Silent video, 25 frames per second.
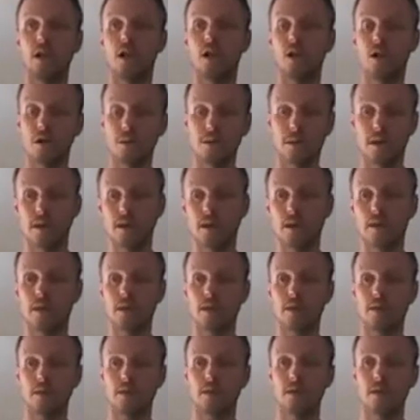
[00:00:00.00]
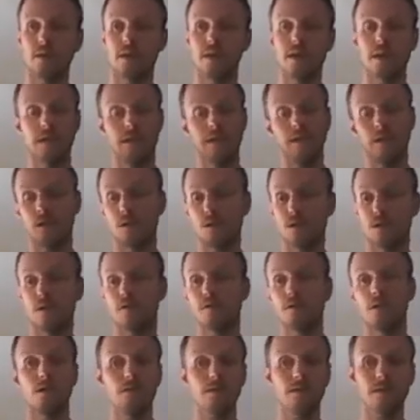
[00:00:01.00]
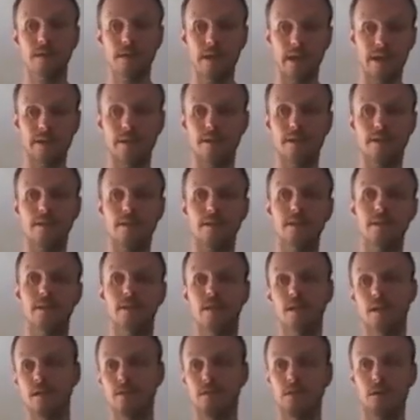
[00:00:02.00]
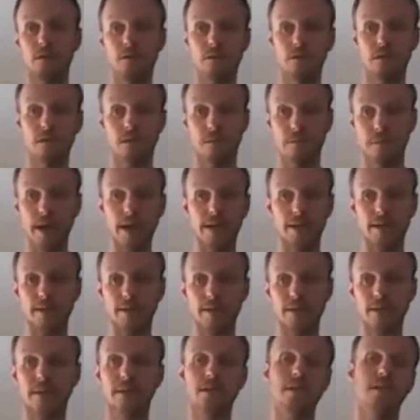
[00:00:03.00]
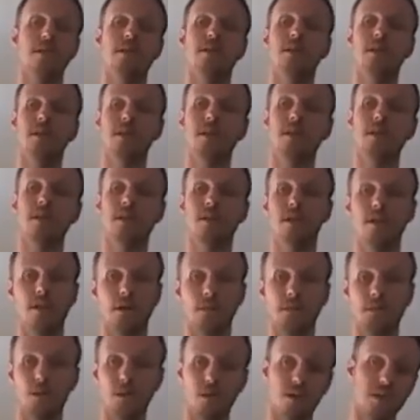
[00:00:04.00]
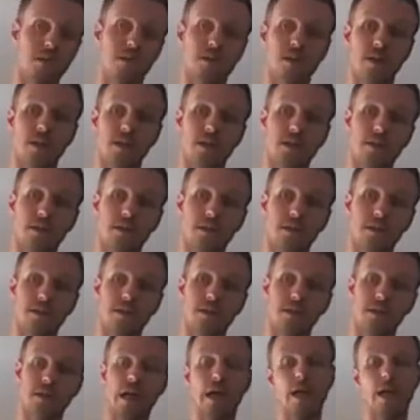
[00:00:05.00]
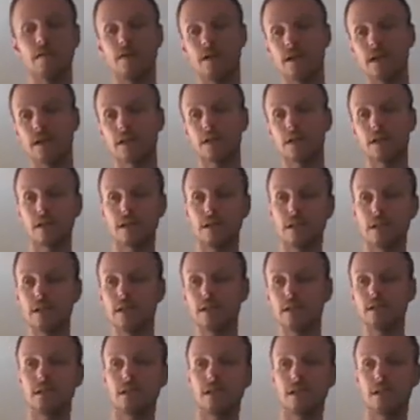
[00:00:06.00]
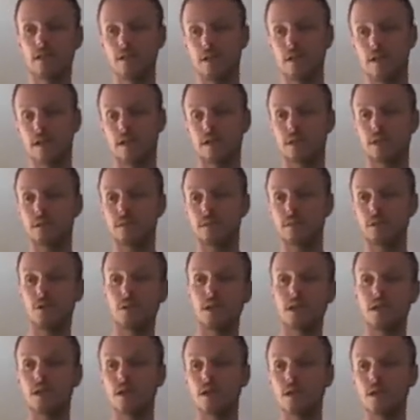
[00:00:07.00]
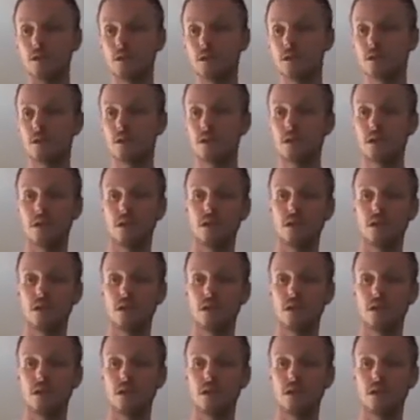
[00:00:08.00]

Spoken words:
for a lot of money. It also involves stats, involves maths, computer science. It's kind of like the interaction between those,